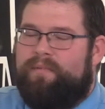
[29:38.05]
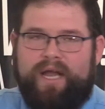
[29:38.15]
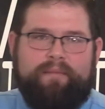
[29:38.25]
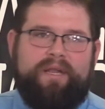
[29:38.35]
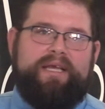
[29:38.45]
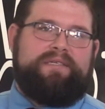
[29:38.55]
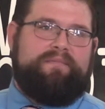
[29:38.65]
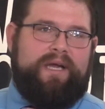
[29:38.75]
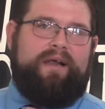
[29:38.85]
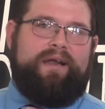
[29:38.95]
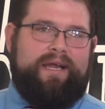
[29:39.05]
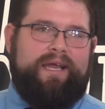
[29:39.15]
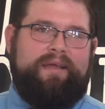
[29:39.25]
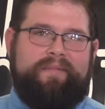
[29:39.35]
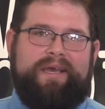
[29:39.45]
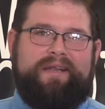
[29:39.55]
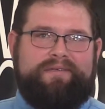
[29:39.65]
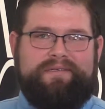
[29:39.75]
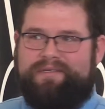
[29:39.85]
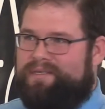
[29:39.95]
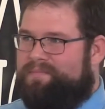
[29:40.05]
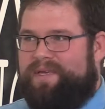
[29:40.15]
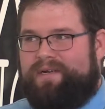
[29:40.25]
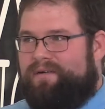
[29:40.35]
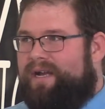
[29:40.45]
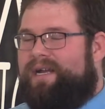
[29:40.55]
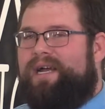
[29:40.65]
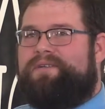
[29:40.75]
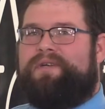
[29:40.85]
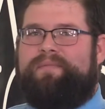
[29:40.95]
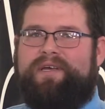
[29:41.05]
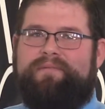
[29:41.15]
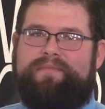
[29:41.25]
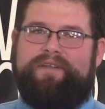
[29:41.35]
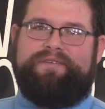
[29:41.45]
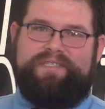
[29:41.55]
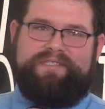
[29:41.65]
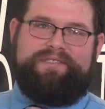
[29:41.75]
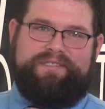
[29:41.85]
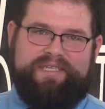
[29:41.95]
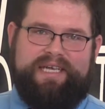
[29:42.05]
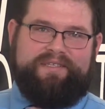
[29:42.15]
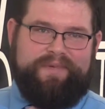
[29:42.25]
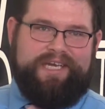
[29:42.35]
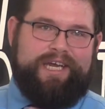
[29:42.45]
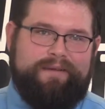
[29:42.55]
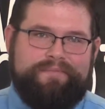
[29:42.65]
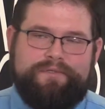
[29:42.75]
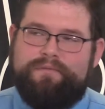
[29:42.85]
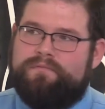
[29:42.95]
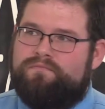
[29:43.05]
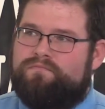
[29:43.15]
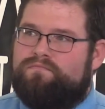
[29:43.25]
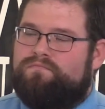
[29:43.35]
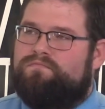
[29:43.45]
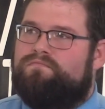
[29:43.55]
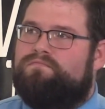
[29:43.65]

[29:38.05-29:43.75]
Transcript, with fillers: God bless America, amen. It's, it's been a great country, but brother, she's, she's had some hiccups. Right.